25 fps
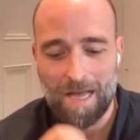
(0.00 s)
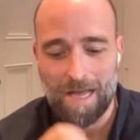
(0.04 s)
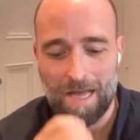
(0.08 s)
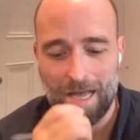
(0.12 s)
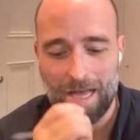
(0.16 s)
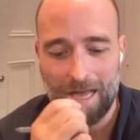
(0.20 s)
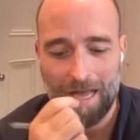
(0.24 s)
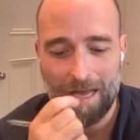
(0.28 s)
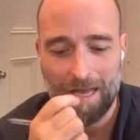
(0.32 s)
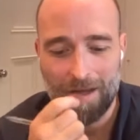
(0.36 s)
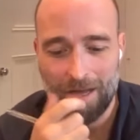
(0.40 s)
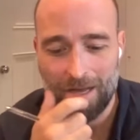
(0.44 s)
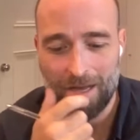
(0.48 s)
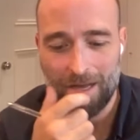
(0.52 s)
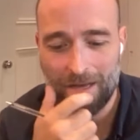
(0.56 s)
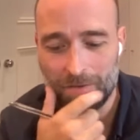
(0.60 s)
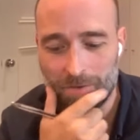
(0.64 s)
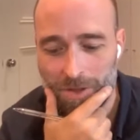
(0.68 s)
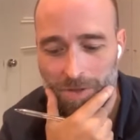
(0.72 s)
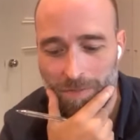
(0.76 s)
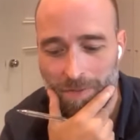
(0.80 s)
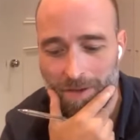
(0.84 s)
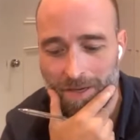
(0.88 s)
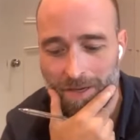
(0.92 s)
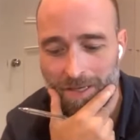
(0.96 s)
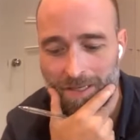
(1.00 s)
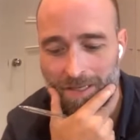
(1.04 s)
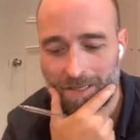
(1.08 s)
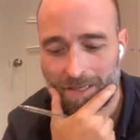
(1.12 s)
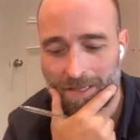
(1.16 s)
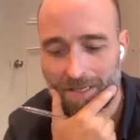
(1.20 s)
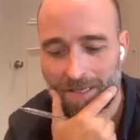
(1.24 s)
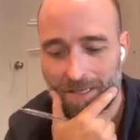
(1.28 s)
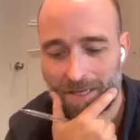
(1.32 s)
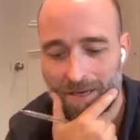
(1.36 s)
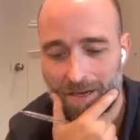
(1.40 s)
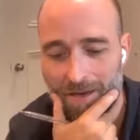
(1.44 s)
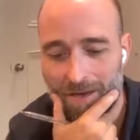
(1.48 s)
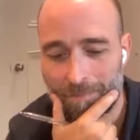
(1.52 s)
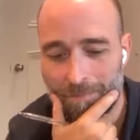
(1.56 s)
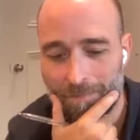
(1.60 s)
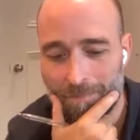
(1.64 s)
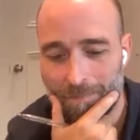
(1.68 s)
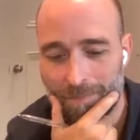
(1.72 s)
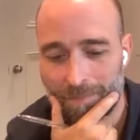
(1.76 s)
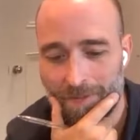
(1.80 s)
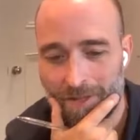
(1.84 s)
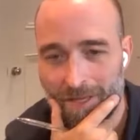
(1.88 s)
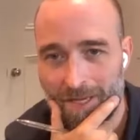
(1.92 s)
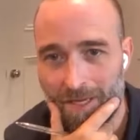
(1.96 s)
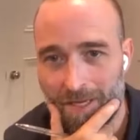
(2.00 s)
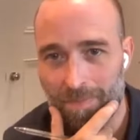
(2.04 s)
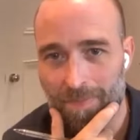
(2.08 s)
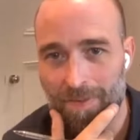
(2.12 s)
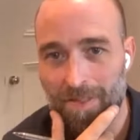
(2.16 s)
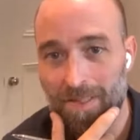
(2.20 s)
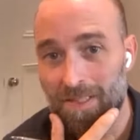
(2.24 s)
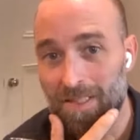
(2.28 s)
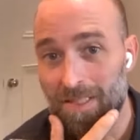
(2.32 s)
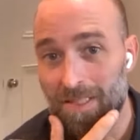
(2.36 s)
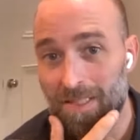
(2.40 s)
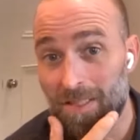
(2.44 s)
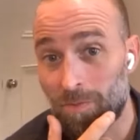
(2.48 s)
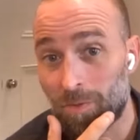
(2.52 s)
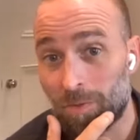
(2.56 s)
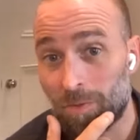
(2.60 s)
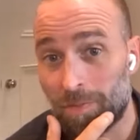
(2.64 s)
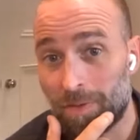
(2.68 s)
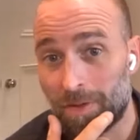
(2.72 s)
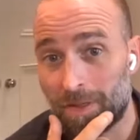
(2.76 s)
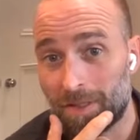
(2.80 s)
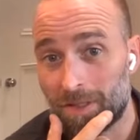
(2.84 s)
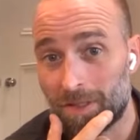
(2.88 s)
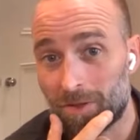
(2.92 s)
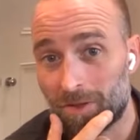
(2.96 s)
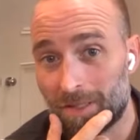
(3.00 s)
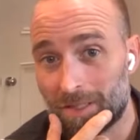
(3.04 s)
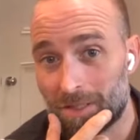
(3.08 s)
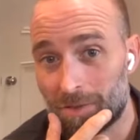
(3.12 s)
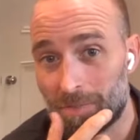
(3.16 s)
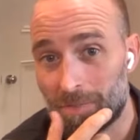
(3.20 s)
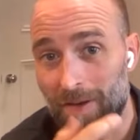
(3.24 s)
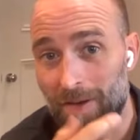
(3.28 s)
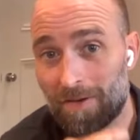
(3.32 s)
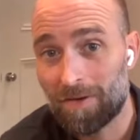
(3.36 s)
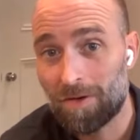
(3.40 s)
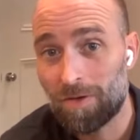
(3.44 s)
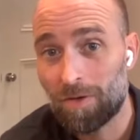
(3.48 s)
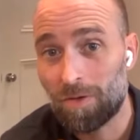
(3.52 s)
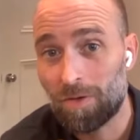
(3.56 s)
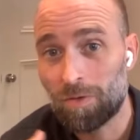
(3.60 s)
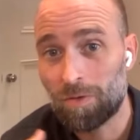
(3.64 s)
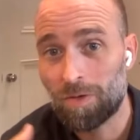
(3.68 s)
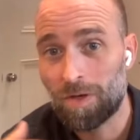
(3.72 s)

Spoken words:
how do you make EPCs more transparent,